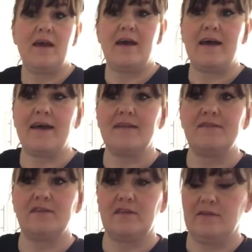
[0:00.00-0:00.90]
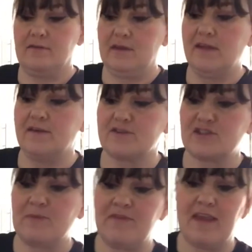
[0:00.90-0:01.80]
and here are
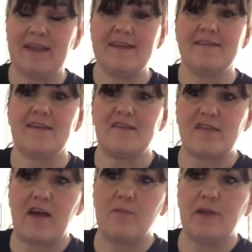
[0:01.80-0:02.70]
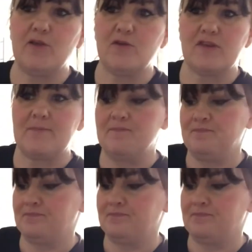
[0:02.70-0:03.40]
some of the ingredients that I'll be using.